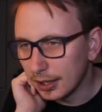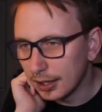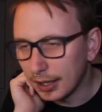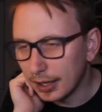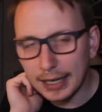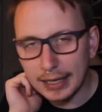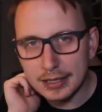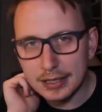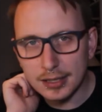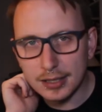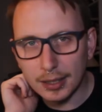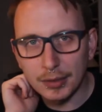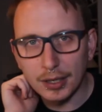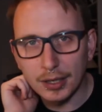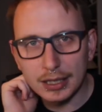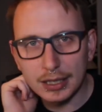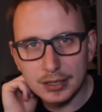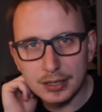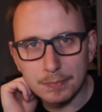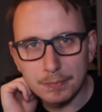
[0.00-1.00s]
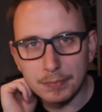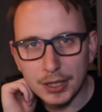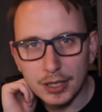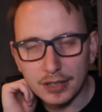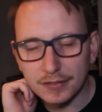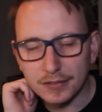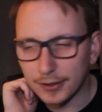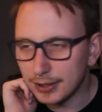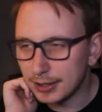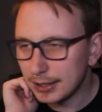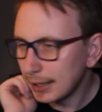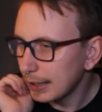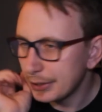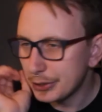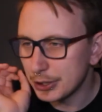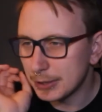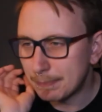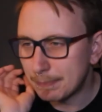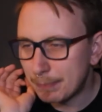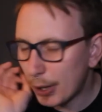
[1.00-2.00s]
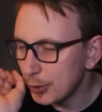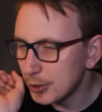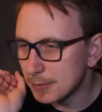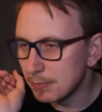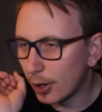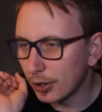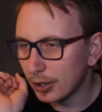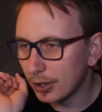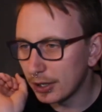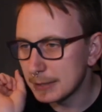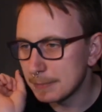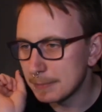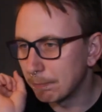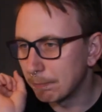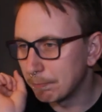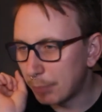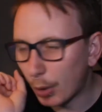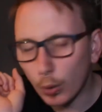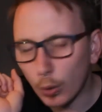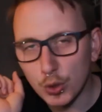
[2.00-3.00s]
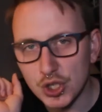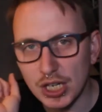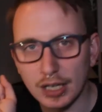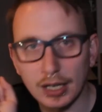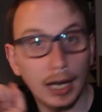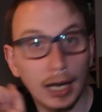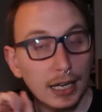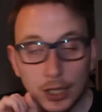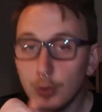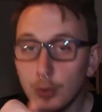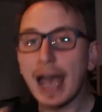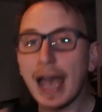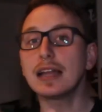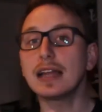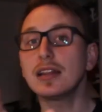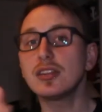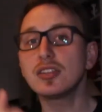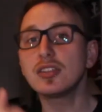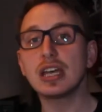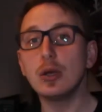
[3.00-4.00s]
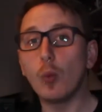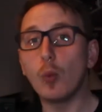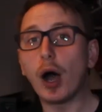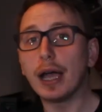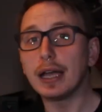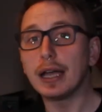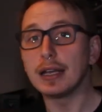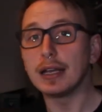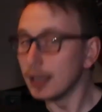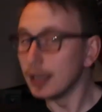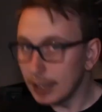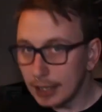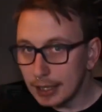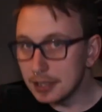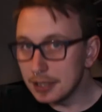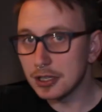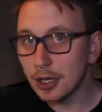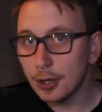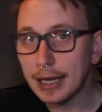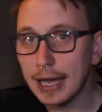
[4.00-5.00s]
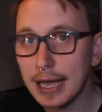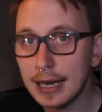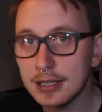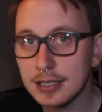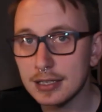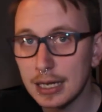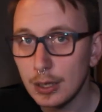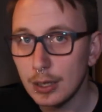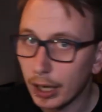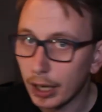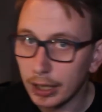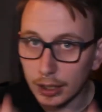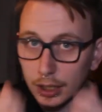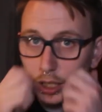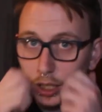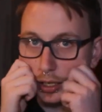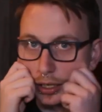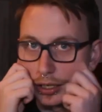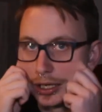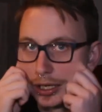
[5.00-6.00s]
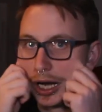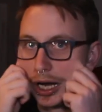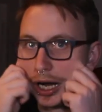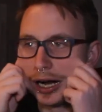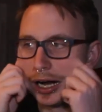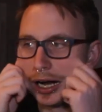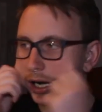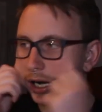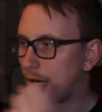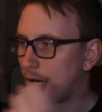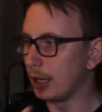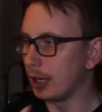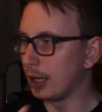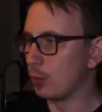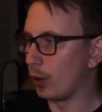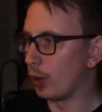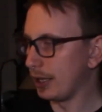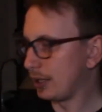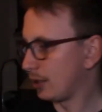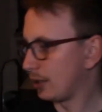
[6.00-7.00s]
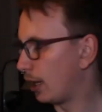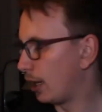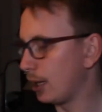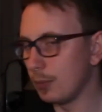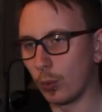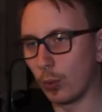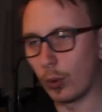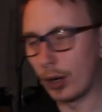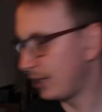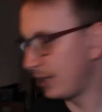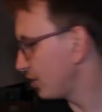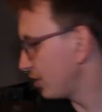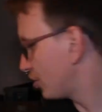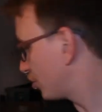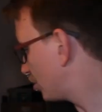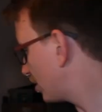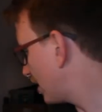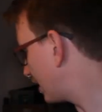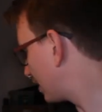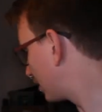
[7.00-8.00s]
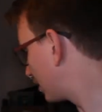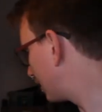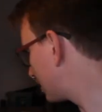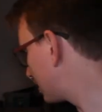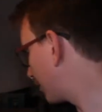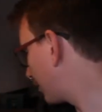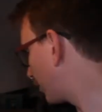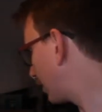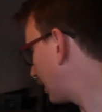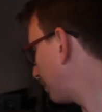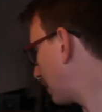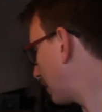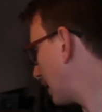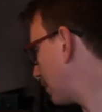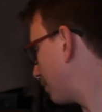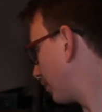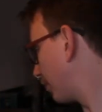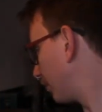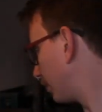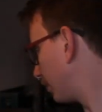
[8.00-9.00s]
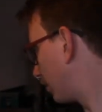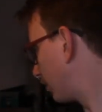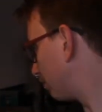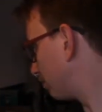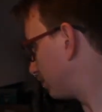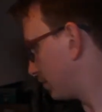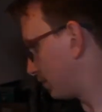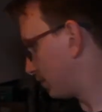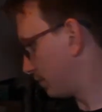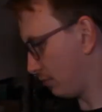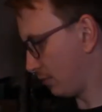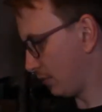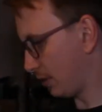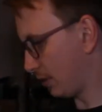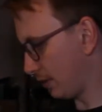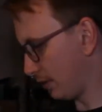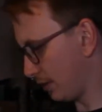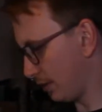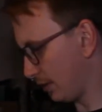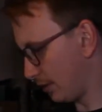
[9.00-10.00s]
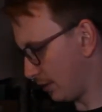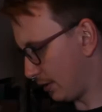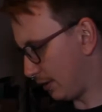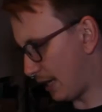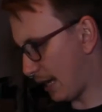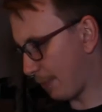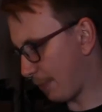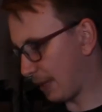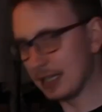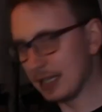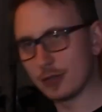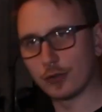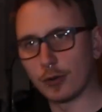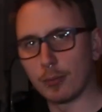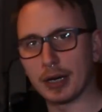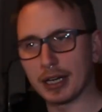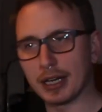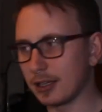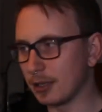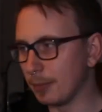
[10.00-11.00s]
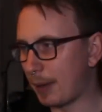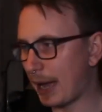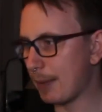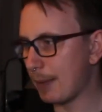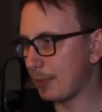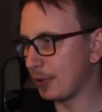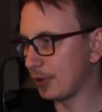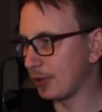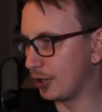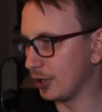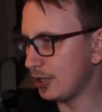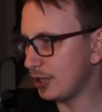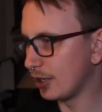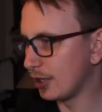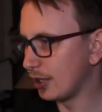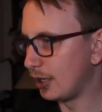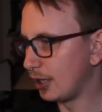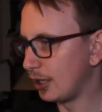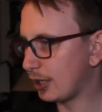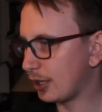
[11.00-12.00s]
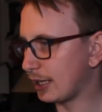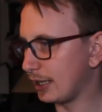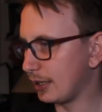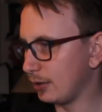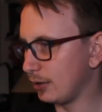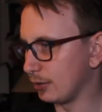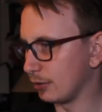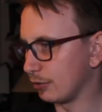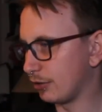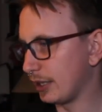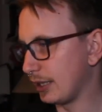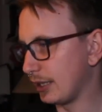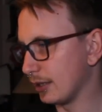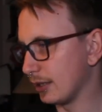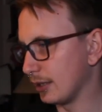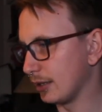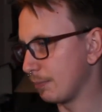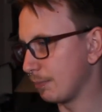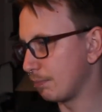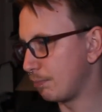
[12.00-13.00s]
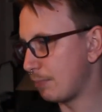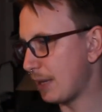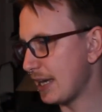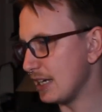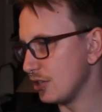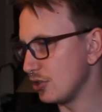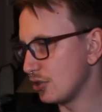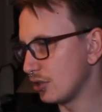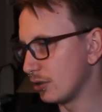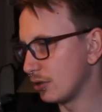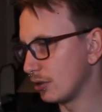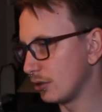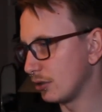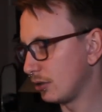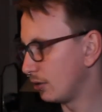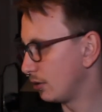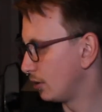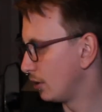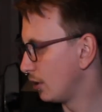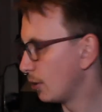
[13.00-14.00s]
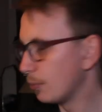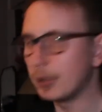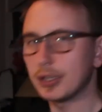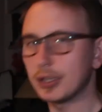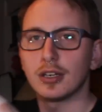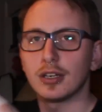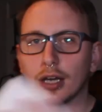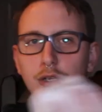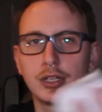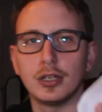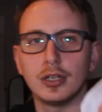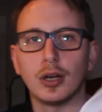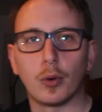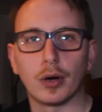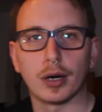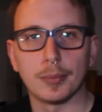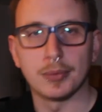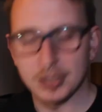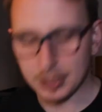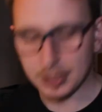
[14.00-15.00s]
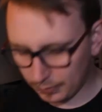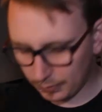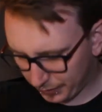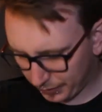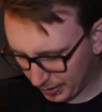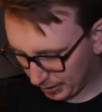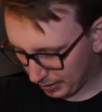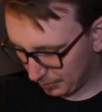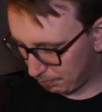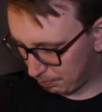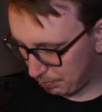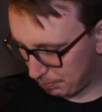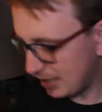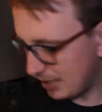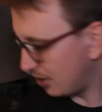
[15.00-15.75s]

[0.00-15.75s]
is some nice, beautiful, delicious, postmodernist bullshit. And you can say white. It's okay to say white. Look, I'm white. I'm white as shit. Let's see if I've got any paper. I've got napkins for my kebab. Good. Look, oh, crikey, I am beige. But you know what I'm saying. Fucking beige,